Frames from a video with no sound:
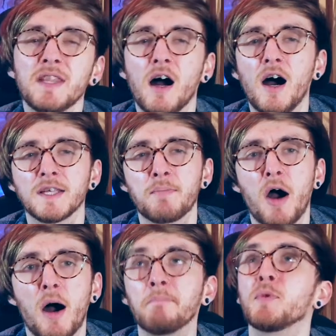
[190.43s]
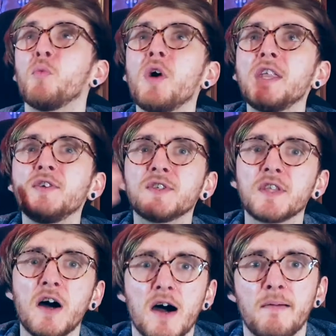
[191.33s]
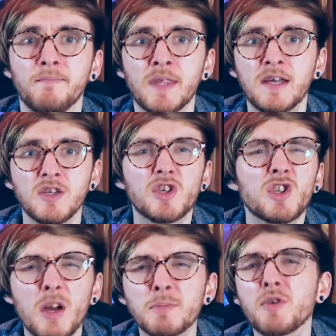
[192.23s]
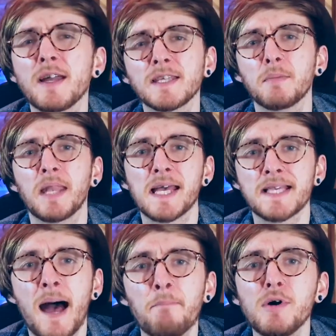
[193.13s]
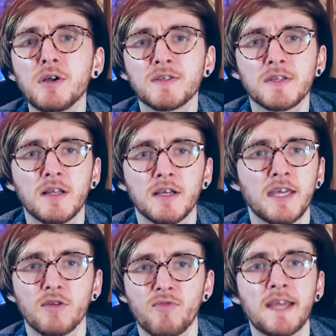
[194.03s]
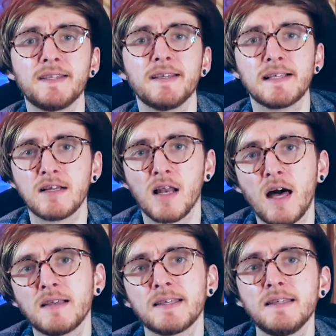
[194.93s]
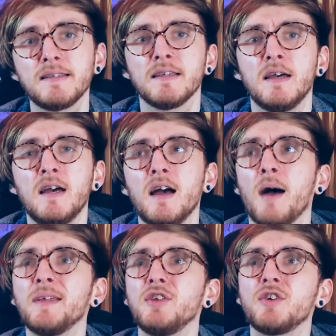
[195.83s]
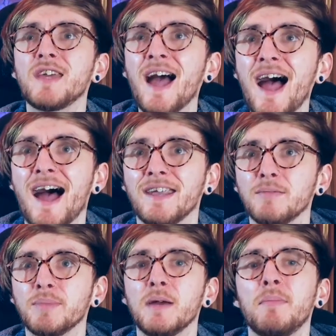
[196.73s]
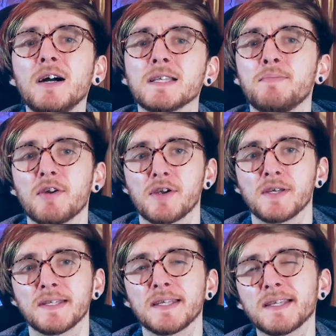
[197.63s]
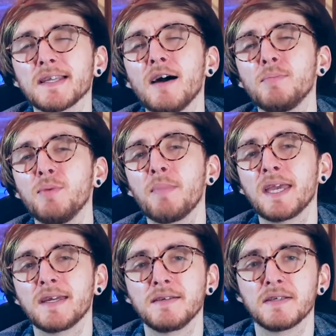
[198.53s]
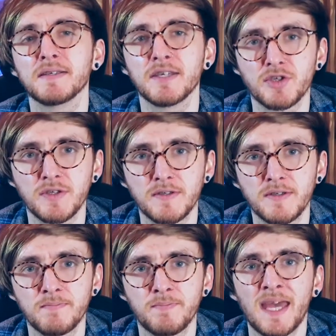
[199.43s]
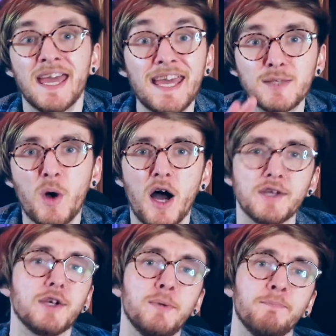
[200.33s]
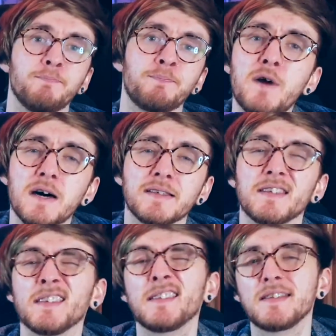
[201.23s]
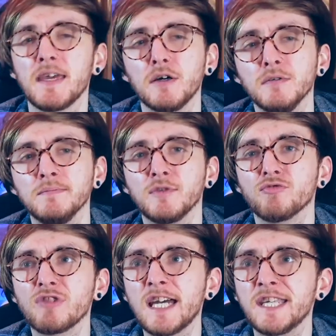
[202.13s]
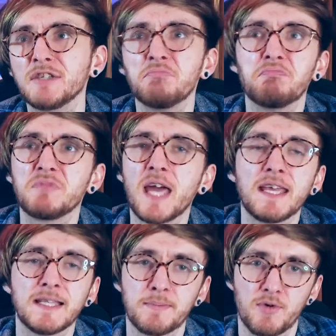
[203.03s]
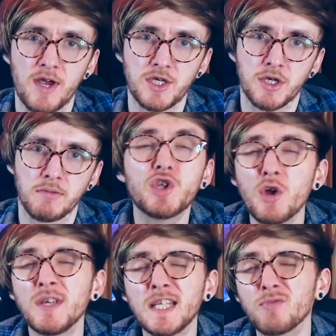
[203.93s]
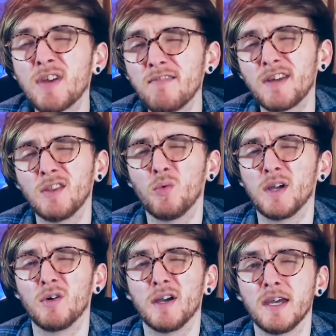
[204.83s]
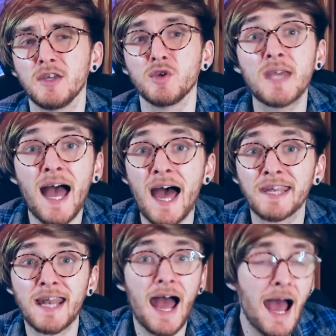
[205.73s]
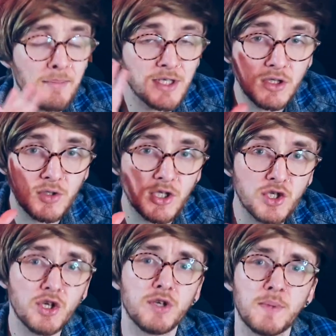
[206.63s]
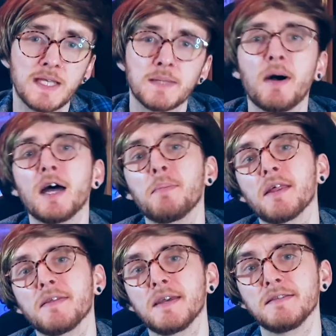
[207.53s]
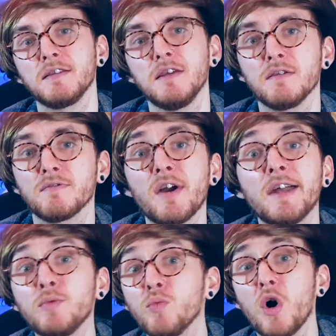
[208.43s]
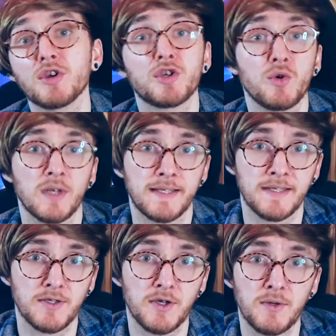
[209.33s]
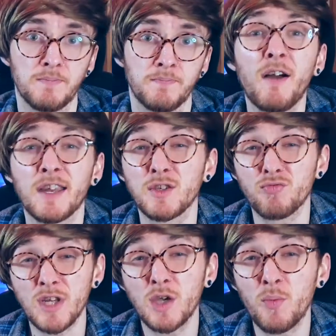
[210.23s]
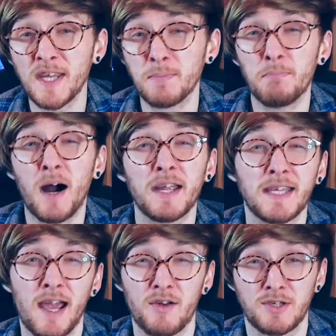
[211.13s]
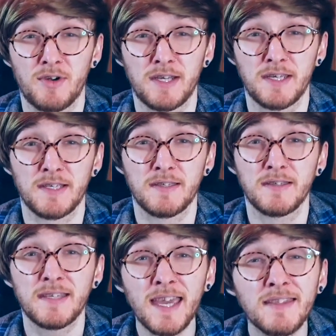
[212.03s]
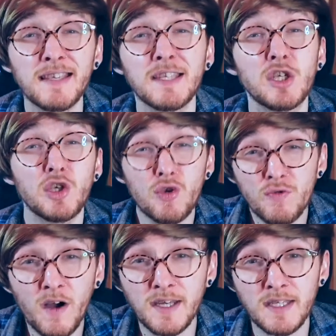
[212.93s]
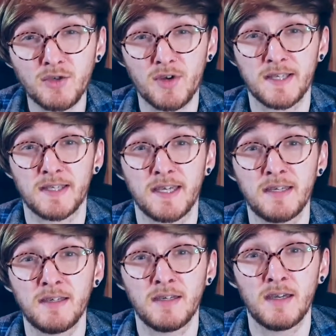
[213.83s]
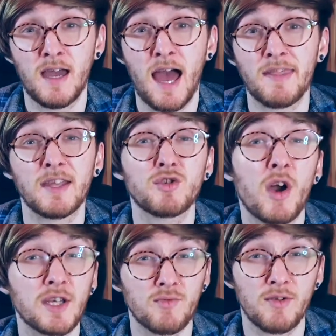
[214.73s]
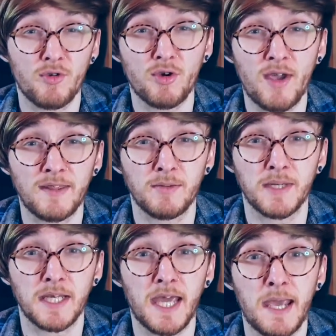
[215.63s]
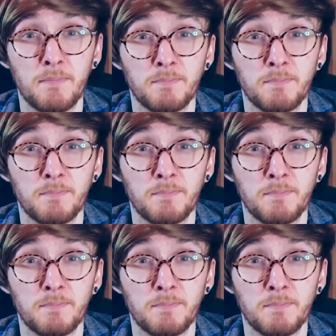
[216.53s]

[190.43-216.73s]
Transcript: hardest part. Where do you start? Do you just jump straight into the player's handbook and start looking at races and classes? I mean, you can, but in my experience, that doesn't help you make any decisions. Here's what I do. First, steal. Read, take inspiration. You don't need to reinvent the wheel here. You can and absolutely should be inspired by the things that you've read, watched, or listened to. I find it's a really good way to mine character ideas. Take things that you find interesting, and then try to recreate them in a game.